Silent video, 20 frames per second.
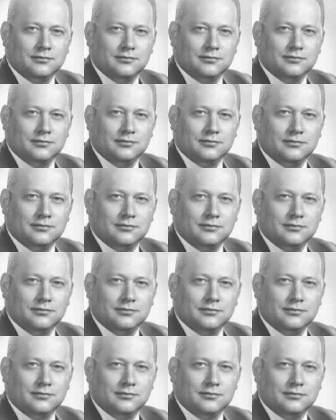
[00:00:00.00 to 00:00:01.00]
he said, we
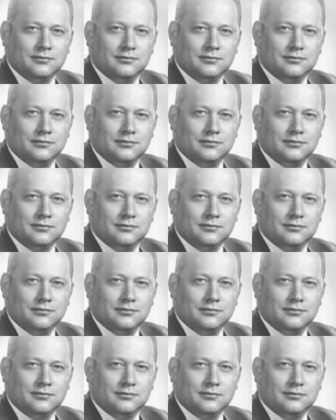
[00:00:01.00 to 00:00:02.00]
need
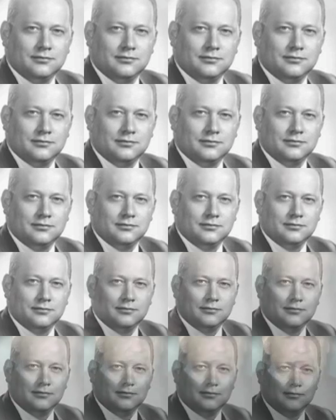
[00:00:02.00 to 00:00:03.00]
the governor's going to do the
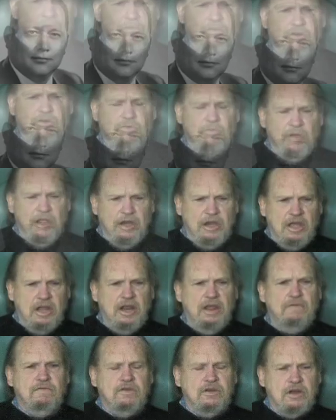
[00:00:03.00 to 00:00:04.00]
news conference, we
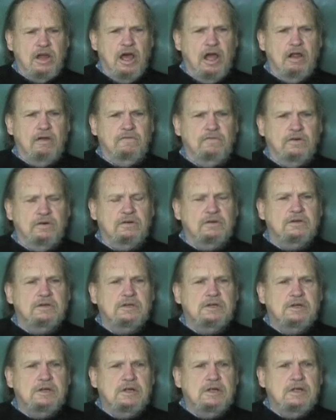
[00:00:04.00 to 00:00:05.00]
need a photographer
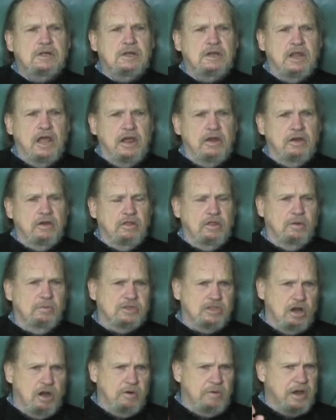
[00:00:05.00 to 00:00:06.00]
down here. There
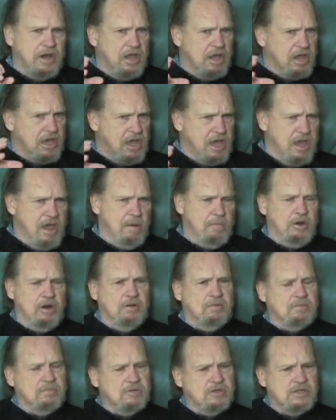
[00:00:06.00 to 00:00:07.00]
was already a
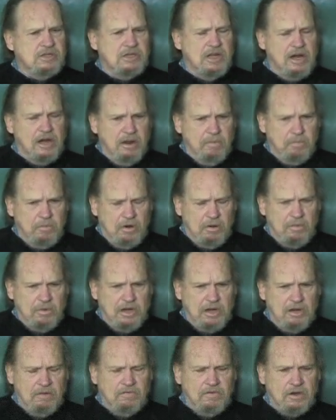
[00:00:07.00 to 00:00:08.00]
camera set up there, we
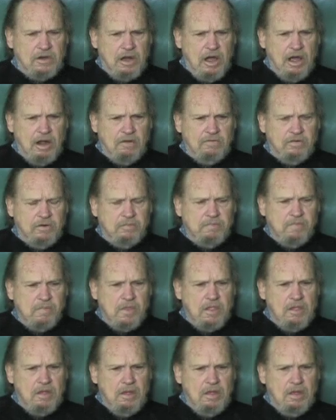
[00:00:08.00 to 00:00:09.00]
need a photographer.
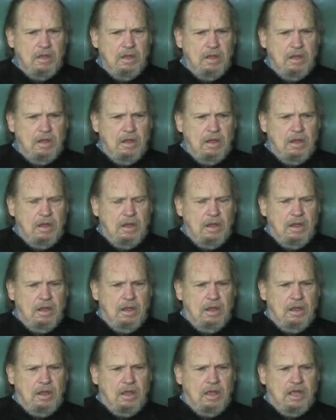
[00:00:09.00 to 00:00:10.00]

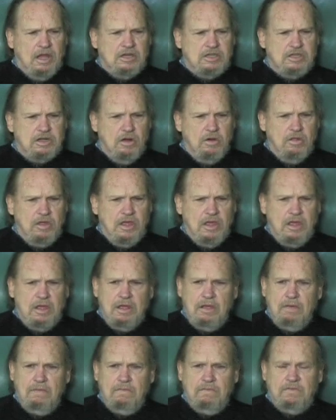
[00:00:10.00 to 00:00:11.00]
And so
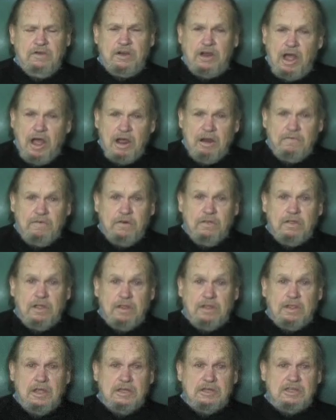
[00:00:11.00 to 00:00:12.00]
the photographer
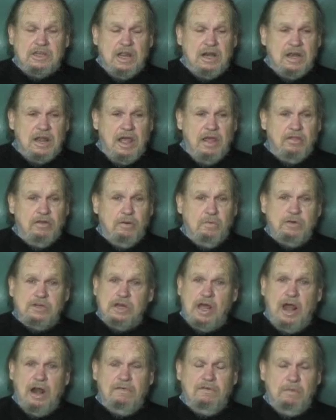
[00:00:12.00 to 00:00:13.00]
that they sent down there
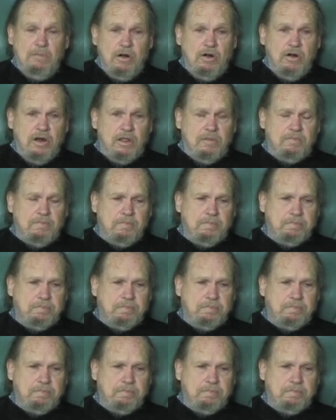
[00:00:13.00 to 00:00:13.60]
was Oliver Murray.